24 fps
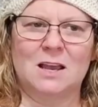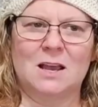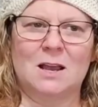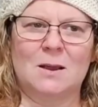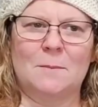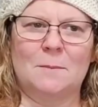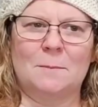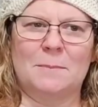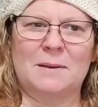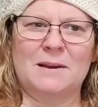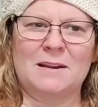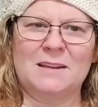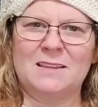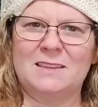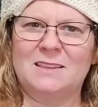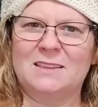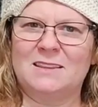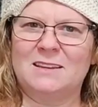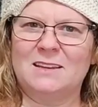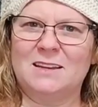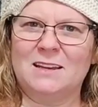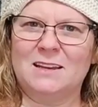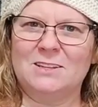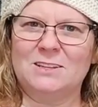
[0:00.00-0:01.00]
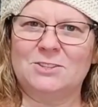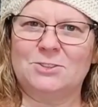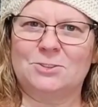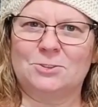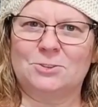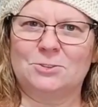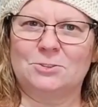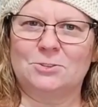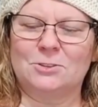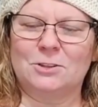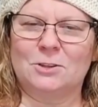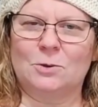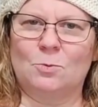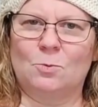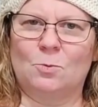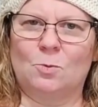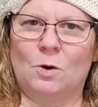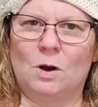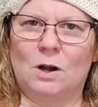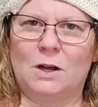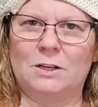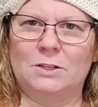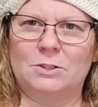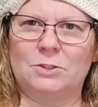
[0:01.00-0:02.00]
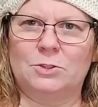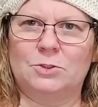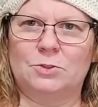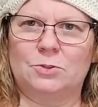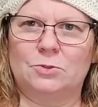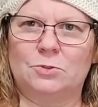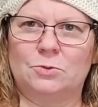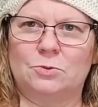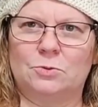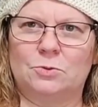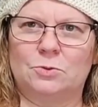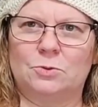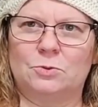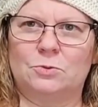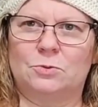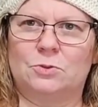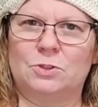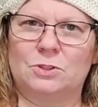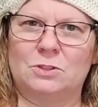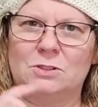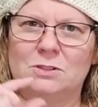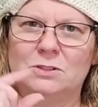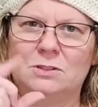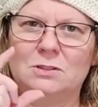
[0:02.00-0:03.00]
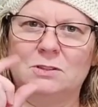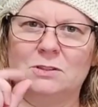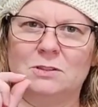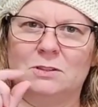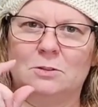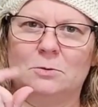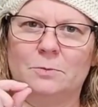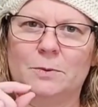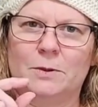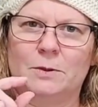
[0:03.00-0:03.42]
but I think I certainly want to do just a little